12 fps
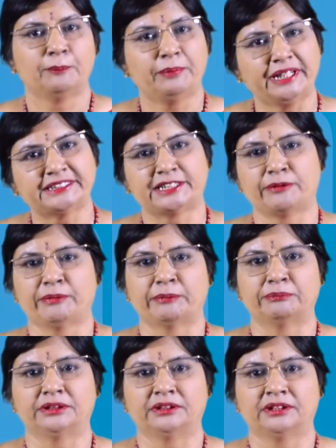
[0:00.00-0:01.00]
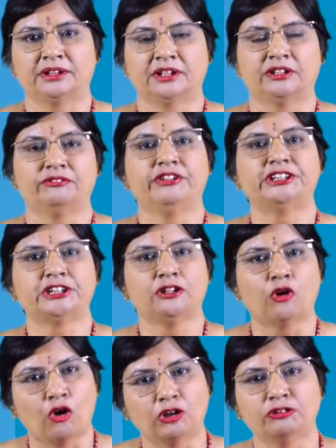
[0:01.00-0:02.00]
Please remember, we shall
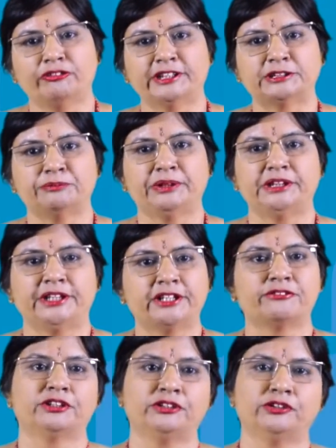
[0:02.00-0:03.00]
always be there with